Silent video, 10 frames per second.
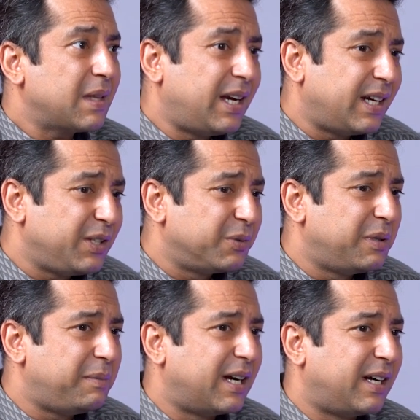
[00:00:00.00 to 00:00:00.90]
and you
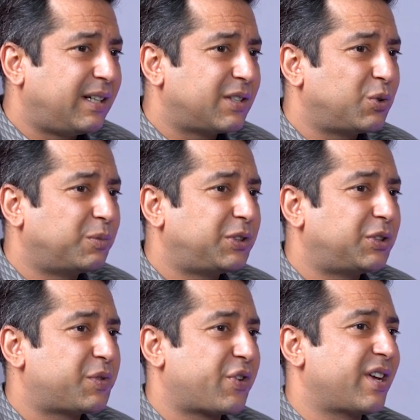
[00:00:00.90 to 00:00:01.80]
will be under so
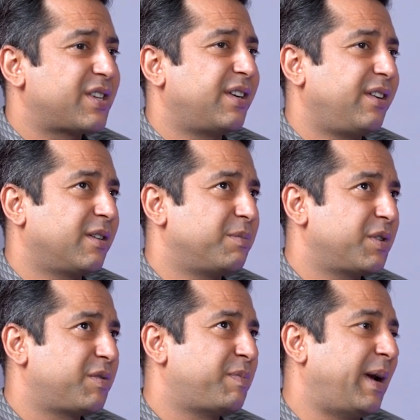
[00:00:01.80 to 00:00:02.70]
much of stress in
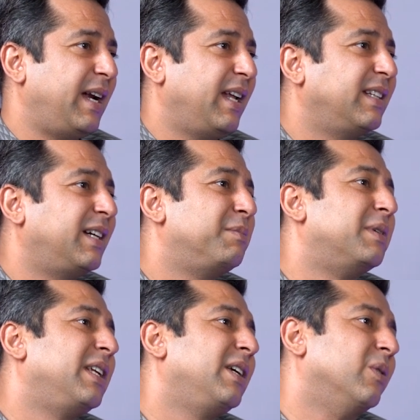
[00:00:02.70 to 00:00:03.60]
terms of spending that
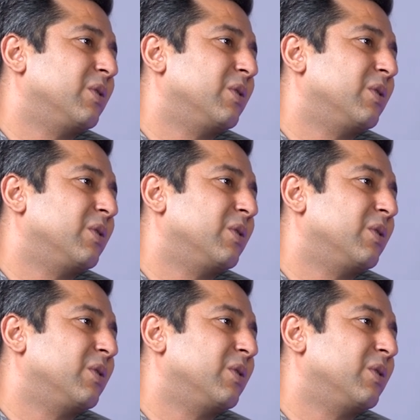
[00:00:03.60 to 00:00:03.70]
money